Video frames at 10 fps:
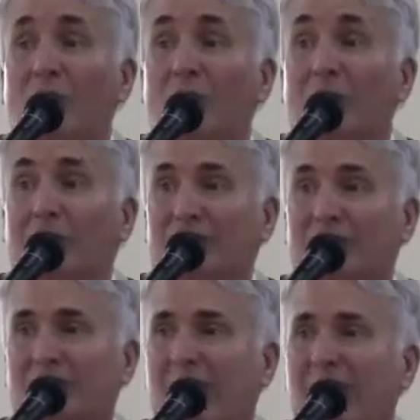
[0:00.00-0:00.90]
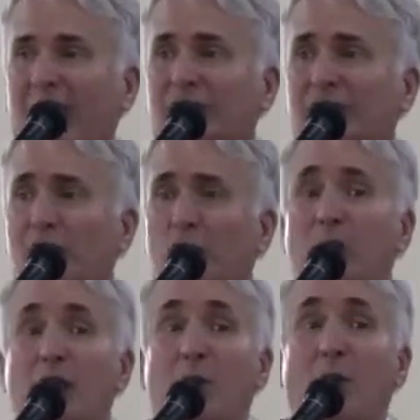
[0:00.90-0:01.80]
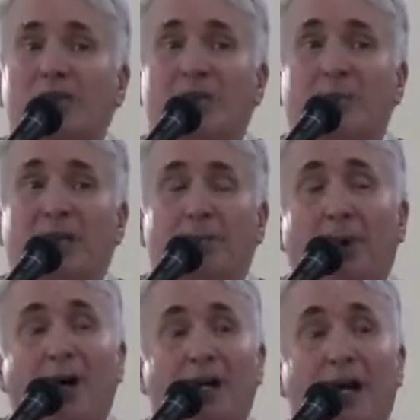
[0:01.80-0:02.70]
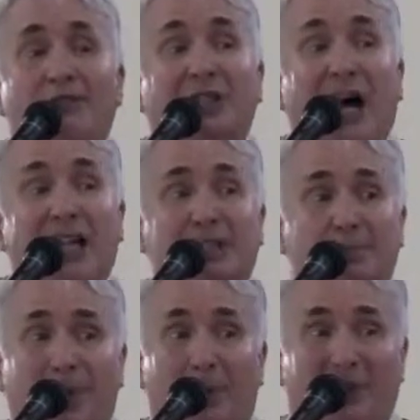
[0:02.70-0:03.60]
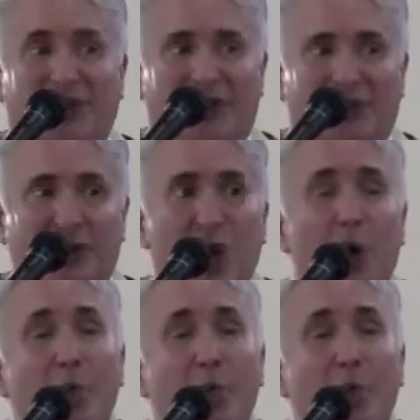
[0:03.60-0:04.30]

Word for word: words has said, we want to be a part of God's purposes.